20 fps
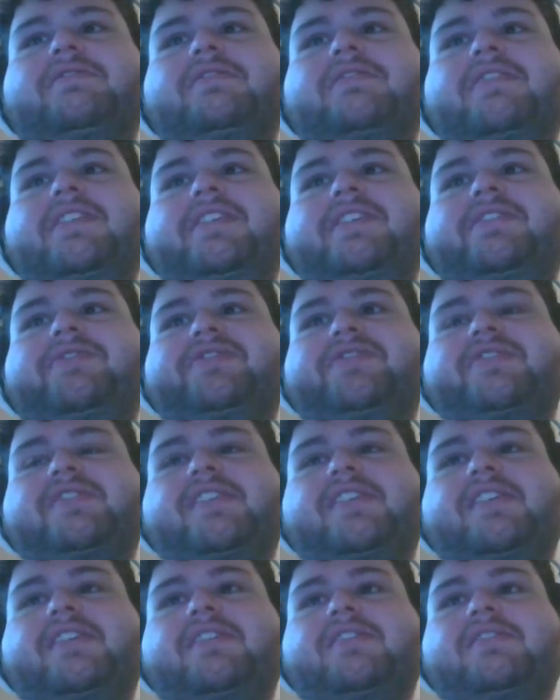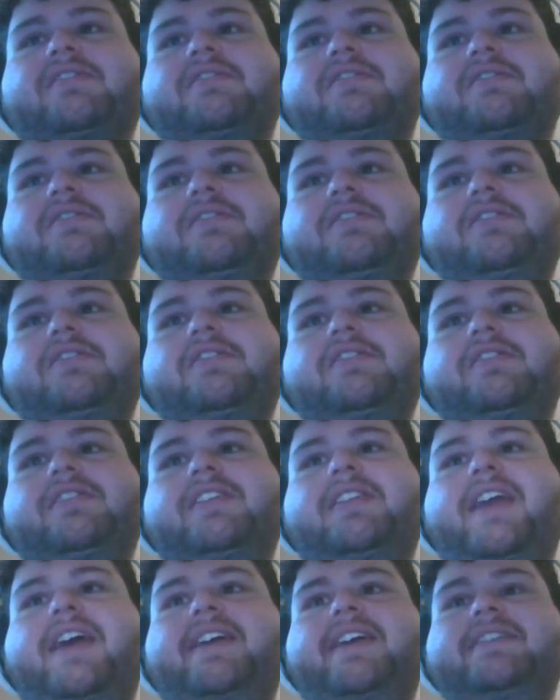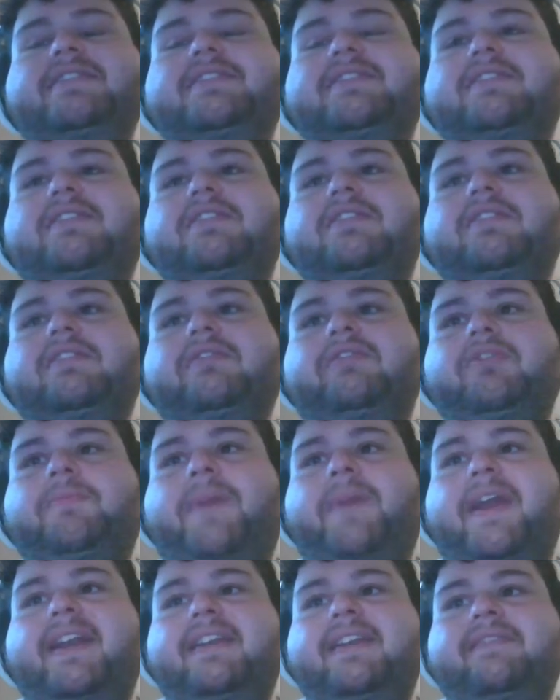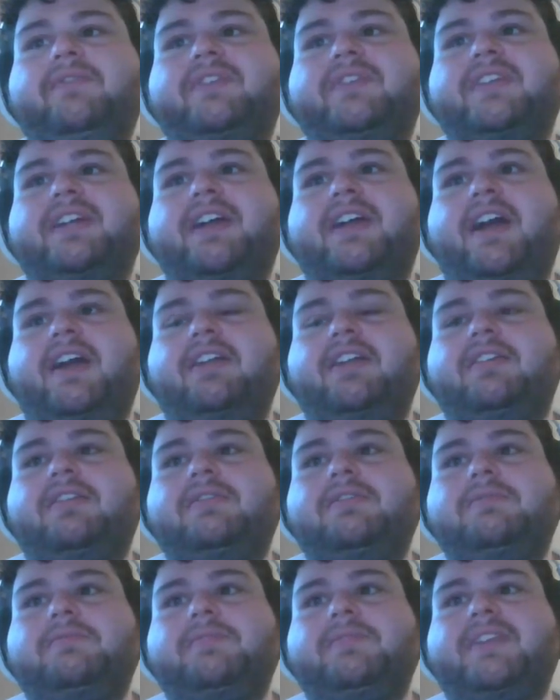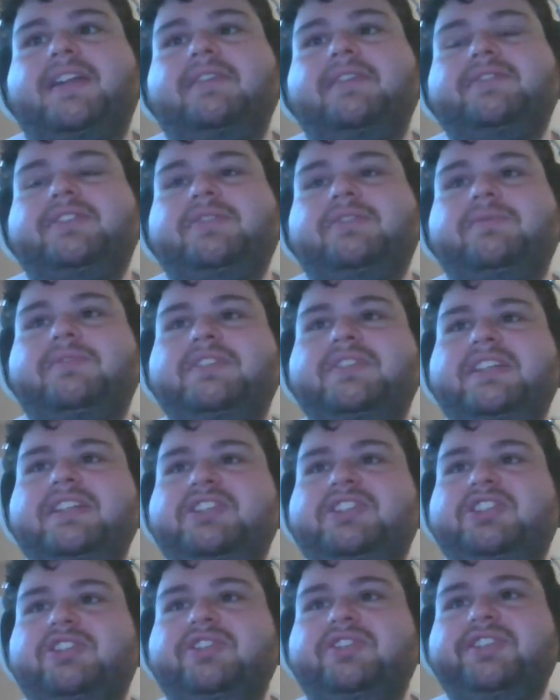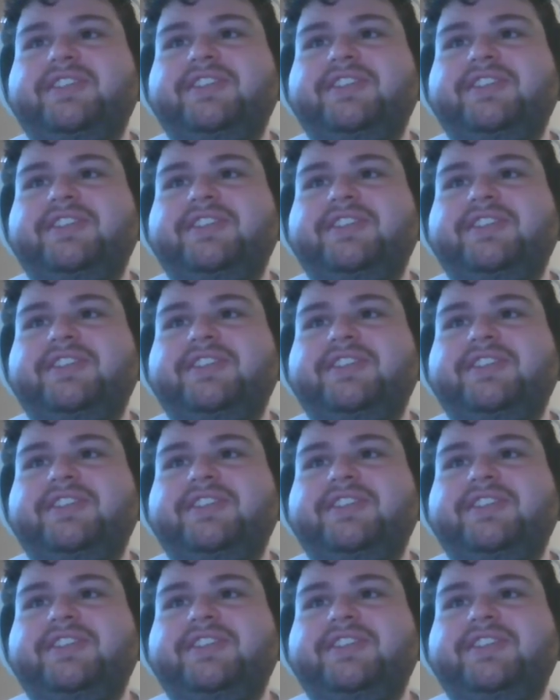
Interesting. Yeah, he's a little repetitive with the gun. But was he shielding